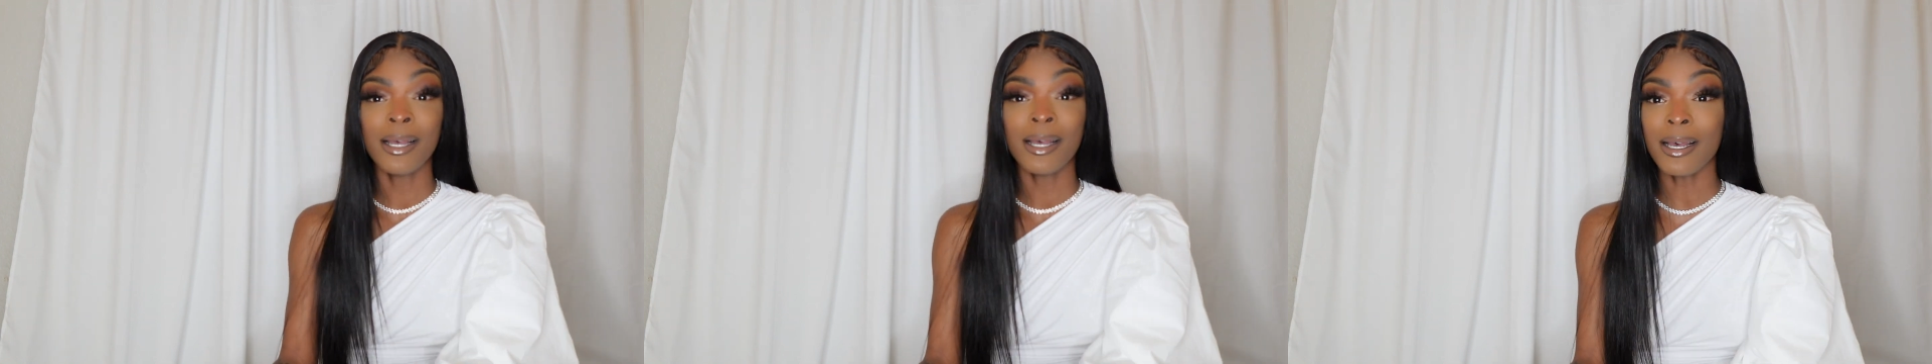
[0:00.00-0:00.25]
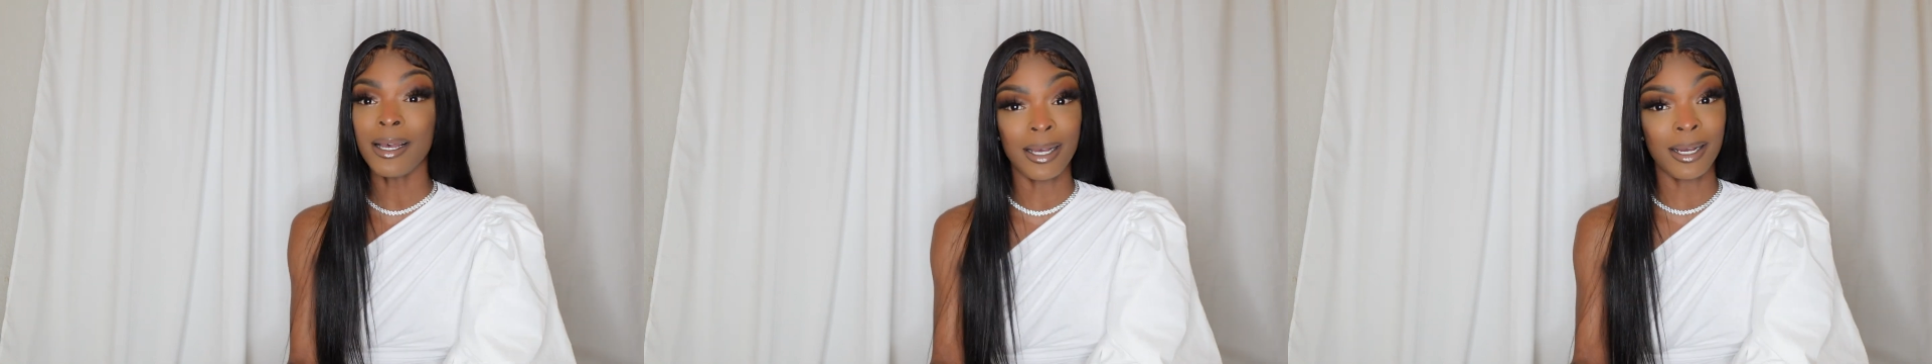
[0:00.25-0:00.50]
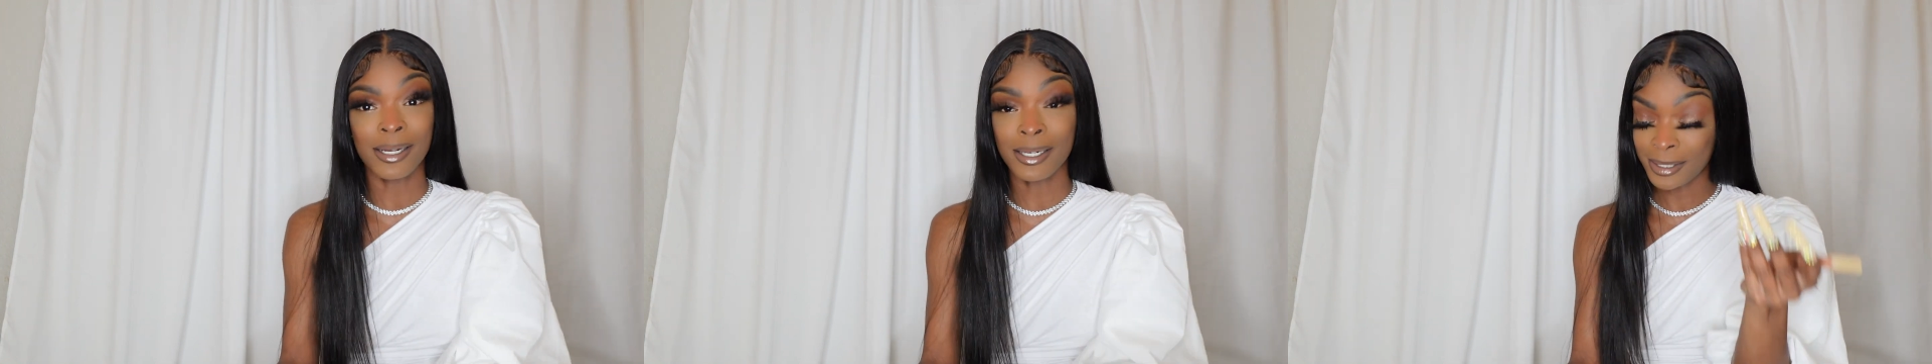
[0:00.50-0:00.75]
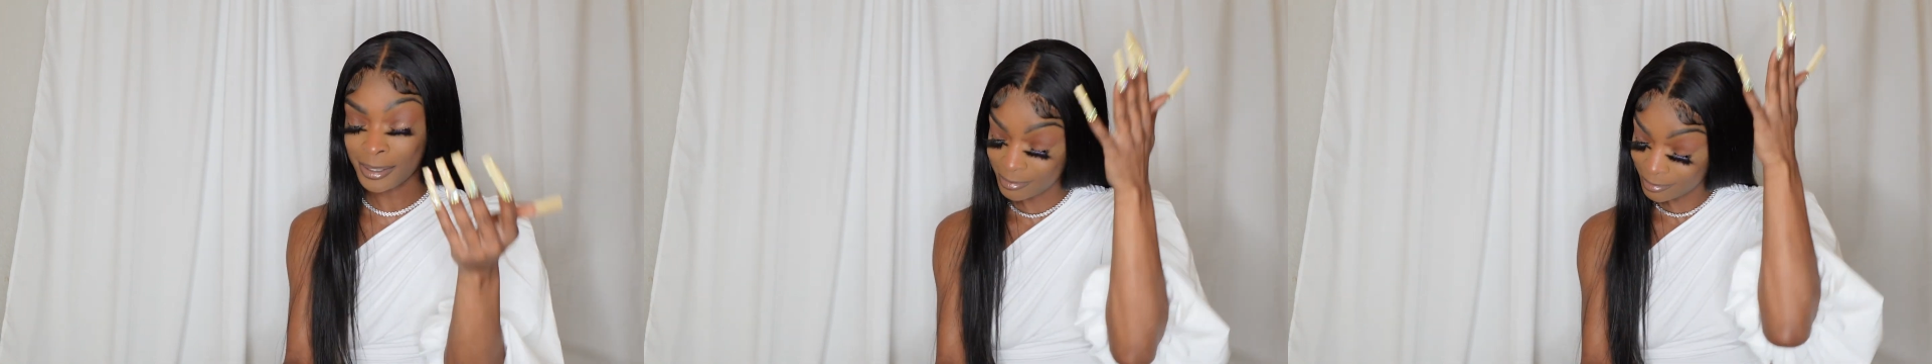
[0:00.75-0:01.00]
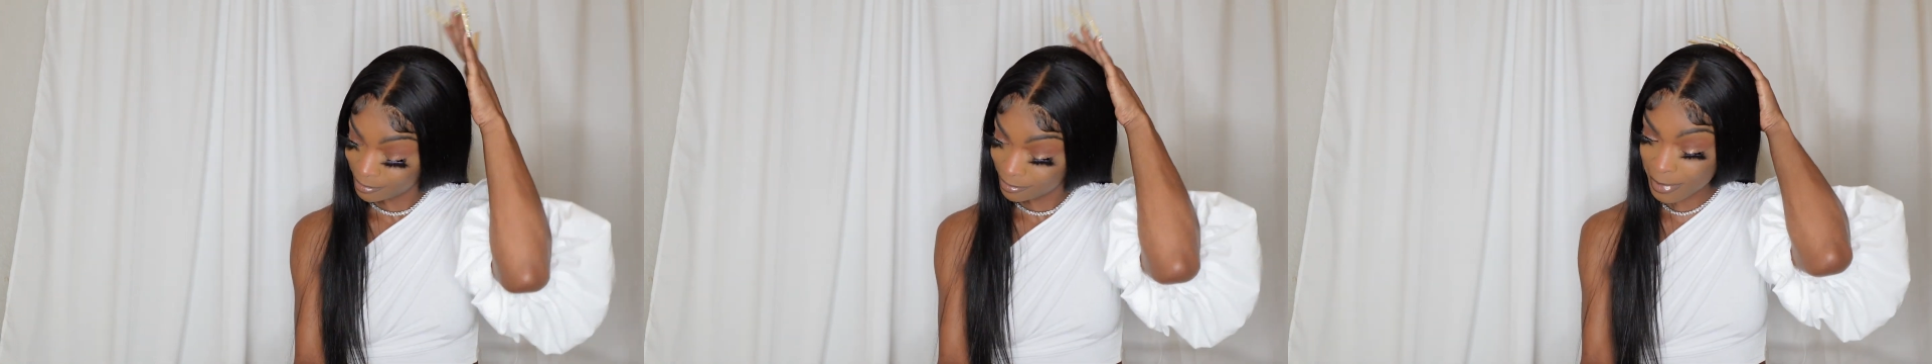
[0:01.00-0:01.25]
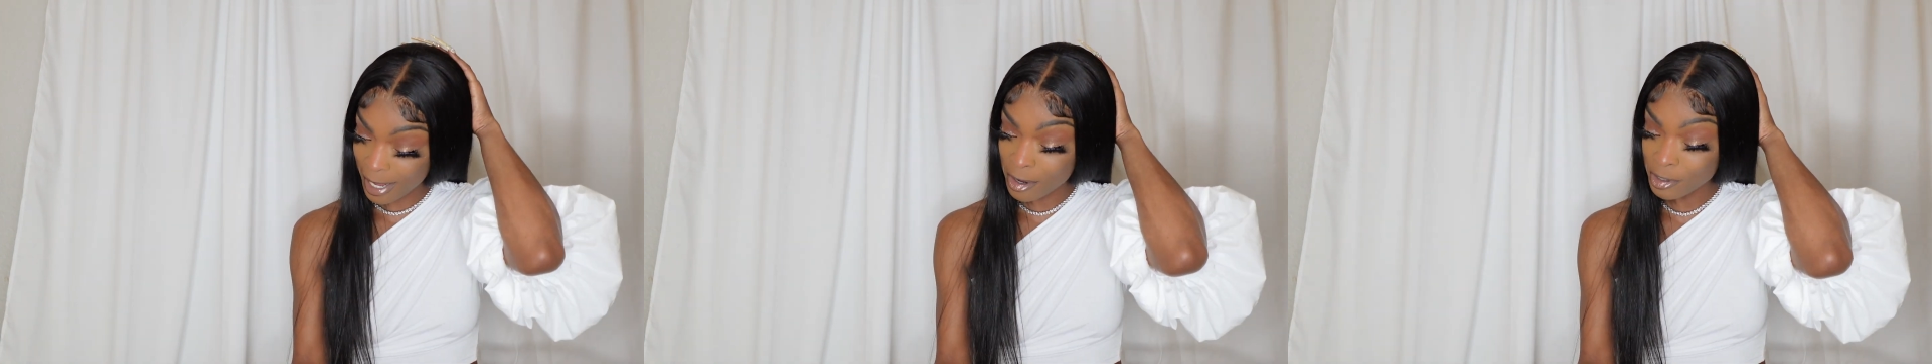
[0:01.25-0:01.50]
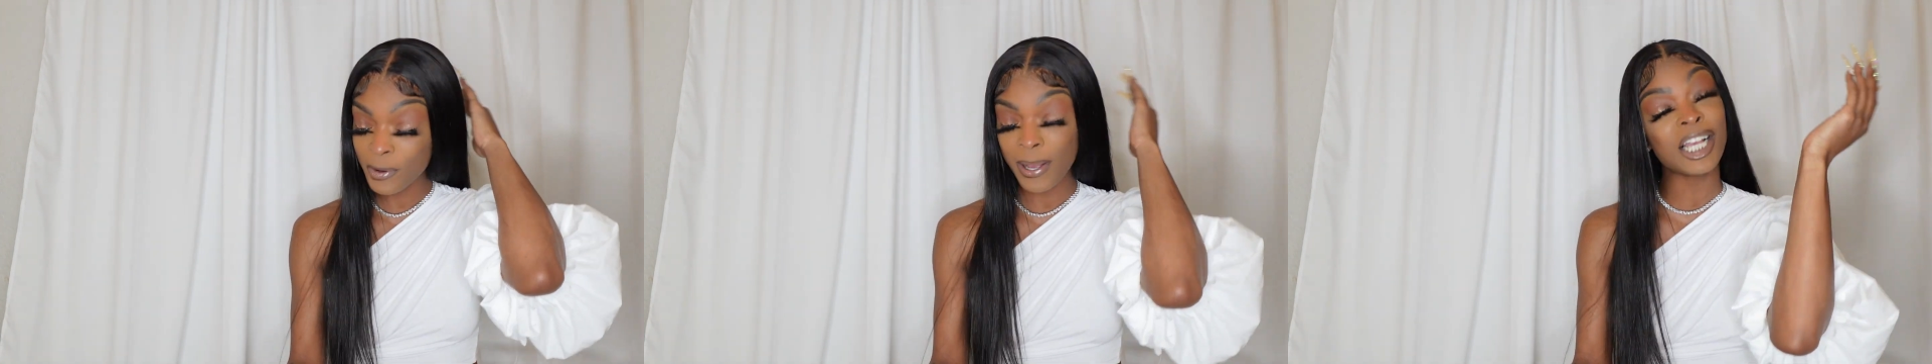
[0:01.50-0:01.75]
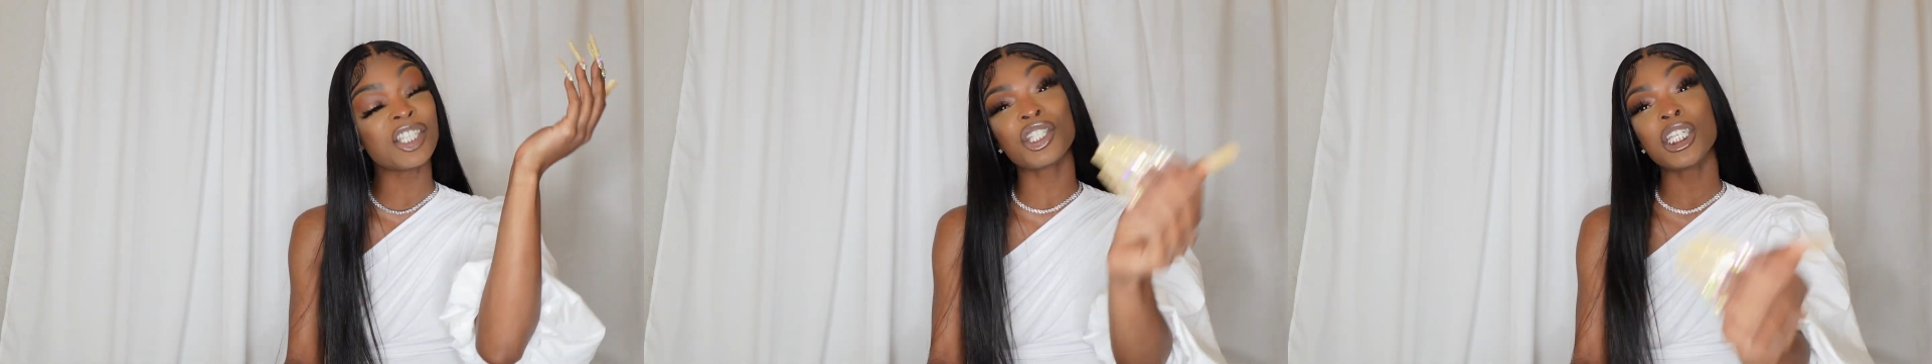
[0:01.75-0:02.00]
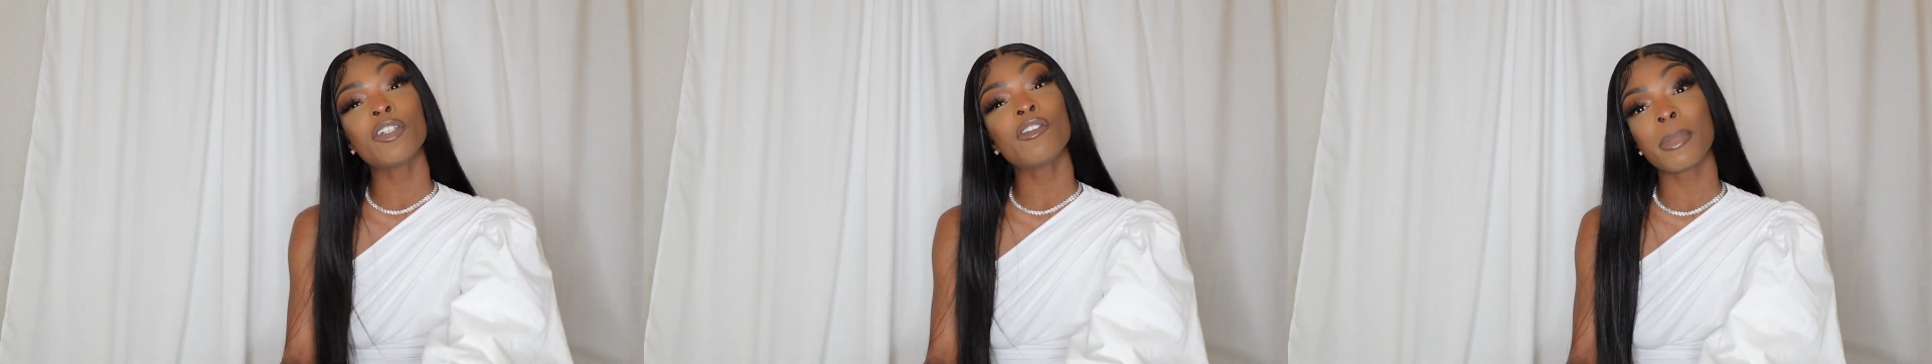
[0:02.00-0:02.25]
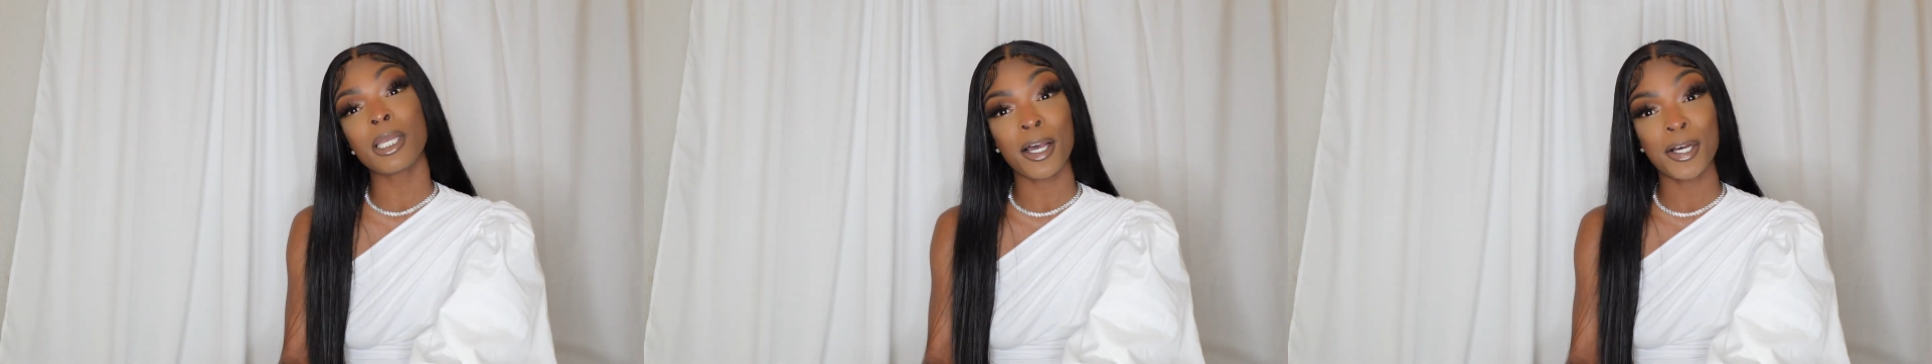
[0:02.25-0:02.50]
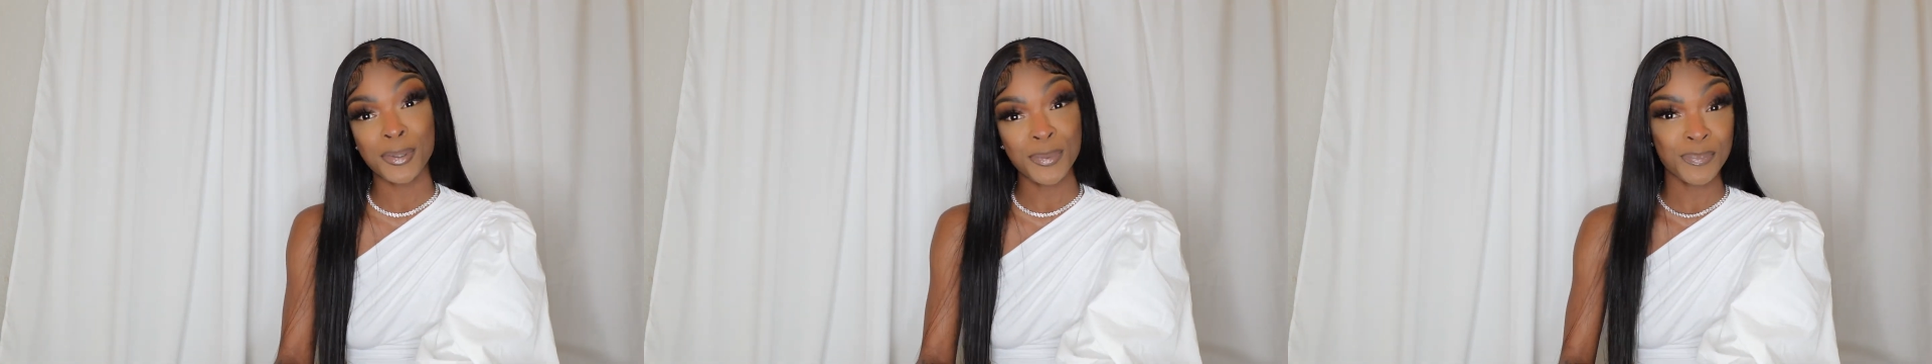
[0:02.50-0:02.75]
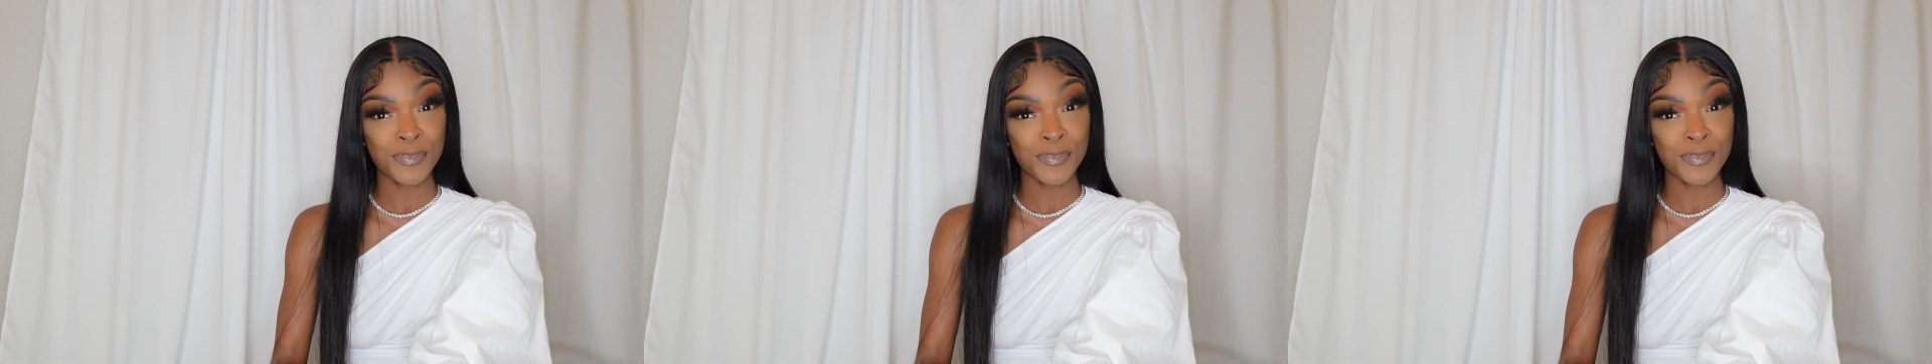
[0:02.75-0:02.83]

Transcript: Uh, I don't know how she deal with me, y'all.